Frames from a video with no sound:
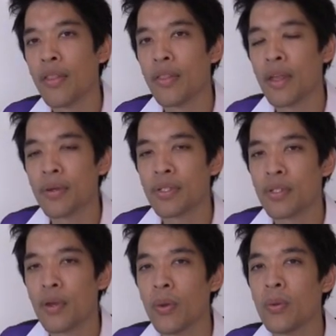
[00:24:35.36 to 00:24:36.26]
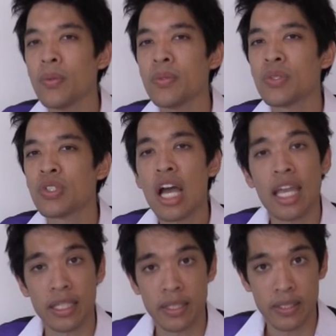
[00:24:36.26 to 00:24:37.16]
there are 2
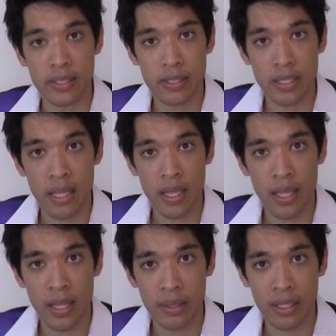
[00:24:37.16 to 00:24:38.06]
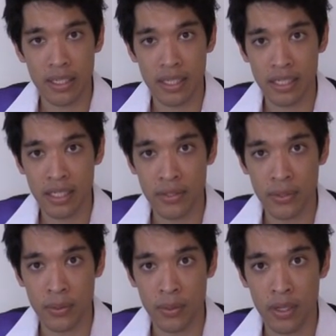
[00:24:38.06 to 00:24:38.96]
giants that I need
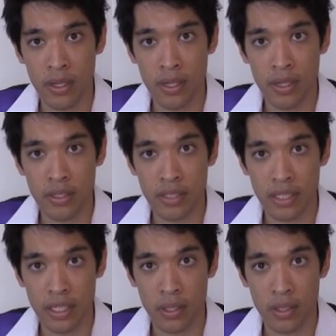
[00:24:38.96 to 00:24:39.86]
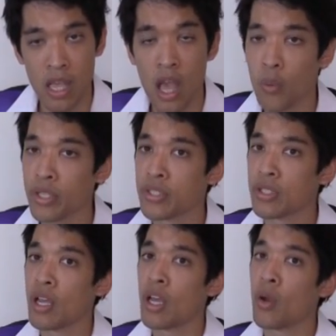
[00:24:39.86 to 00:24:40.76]
you to kill, which